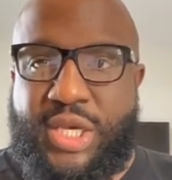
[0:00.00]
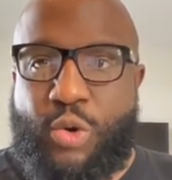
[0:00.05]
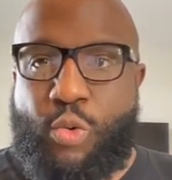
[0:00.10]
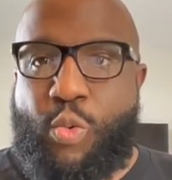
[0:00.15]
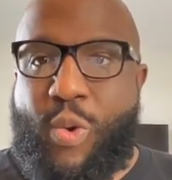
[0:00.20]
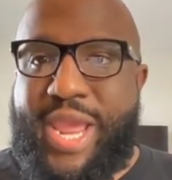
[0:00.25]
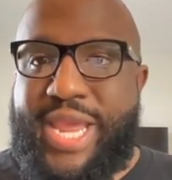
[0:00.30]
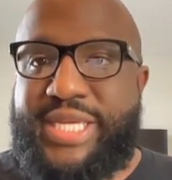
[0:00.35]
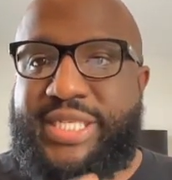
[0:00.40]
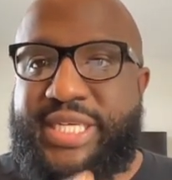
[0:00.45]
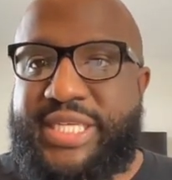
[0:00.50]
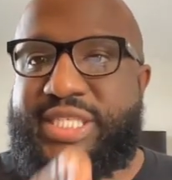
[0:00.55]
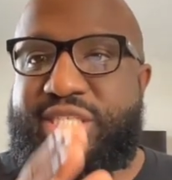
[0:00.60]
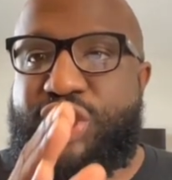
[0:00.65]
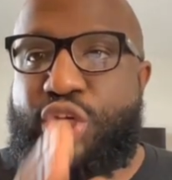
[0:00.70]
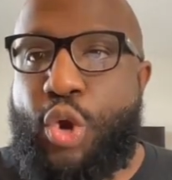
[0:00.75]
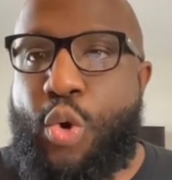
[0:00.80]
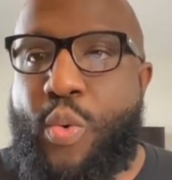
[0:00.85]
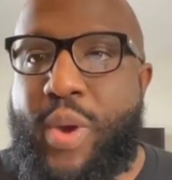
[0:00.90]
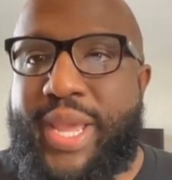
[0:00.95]
We
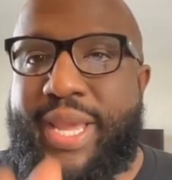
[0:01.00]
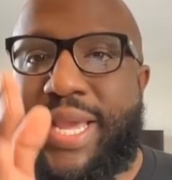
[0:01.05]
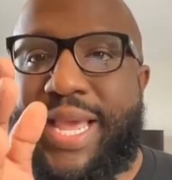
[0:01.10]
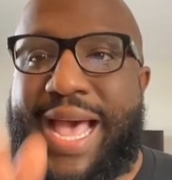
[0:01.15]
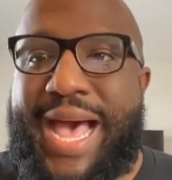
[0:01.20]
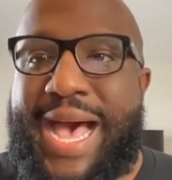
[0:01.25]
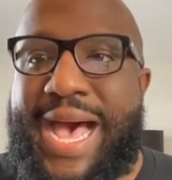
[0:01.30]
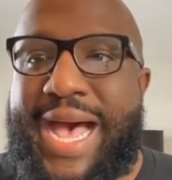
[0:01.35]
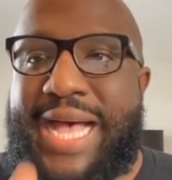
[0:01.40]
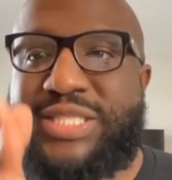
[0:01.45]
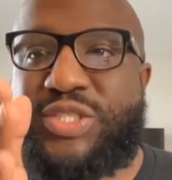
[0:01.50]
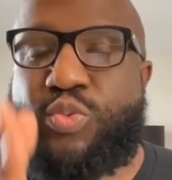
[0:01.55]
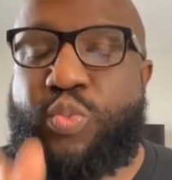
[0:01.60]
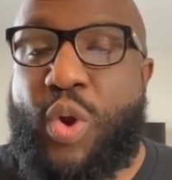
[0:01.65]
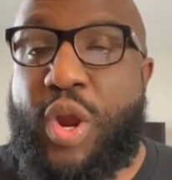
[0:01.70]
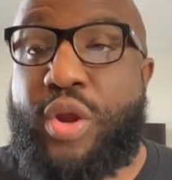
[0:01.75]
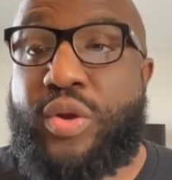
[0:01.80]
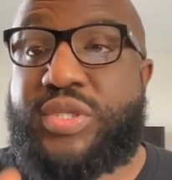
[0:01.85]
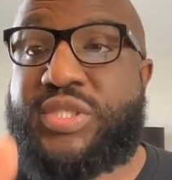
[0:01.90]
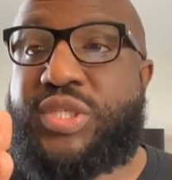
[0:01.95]
just doing God's work.